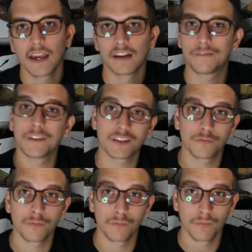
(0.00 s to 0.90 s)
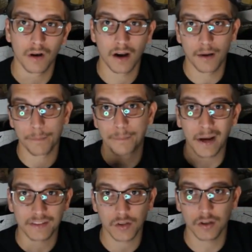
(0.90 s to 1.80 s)
and a fish
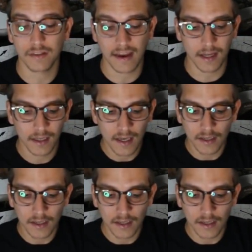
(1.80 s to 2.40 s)
bites onto that,